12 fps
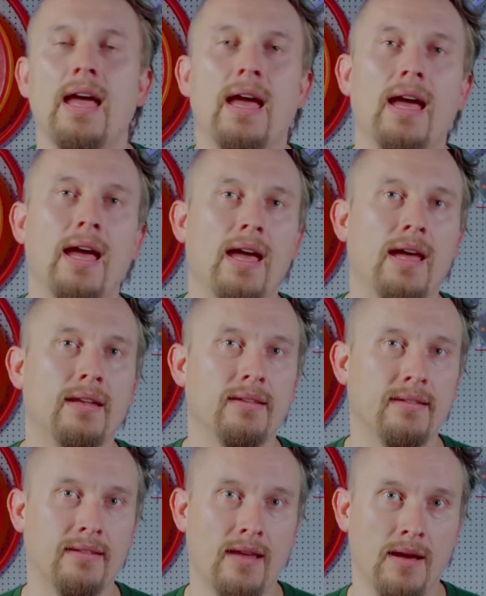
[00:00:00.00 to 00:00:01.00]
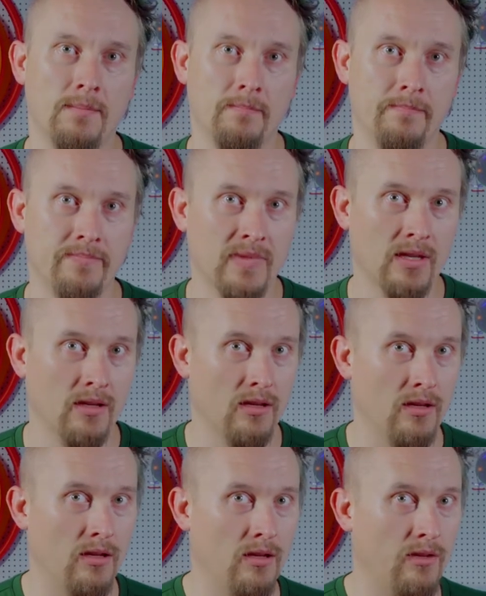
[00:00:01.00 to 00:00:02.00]
and some
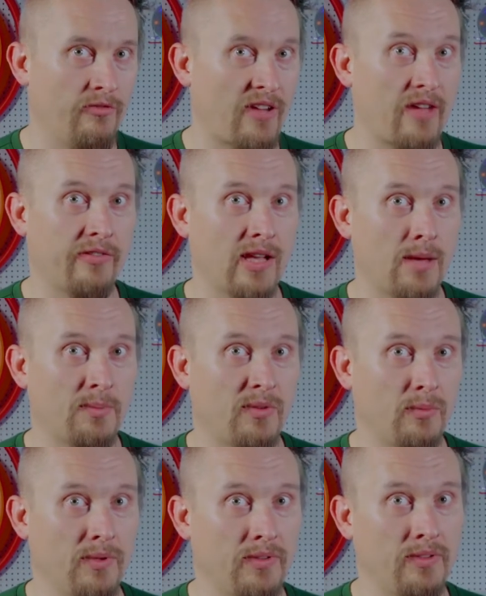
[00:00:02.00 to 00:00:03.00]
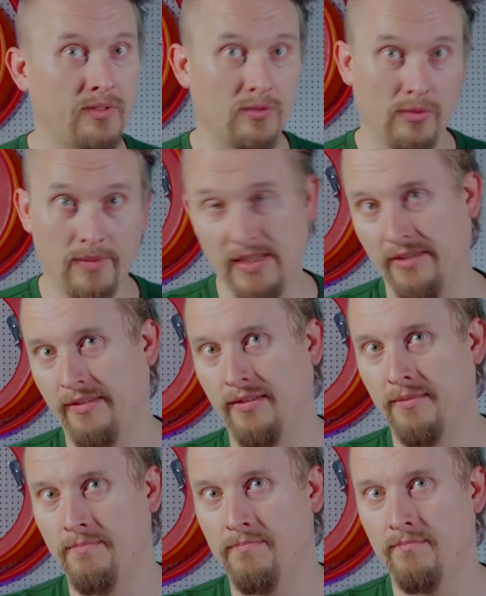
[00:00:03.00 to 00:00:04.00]
5 clubs with triples.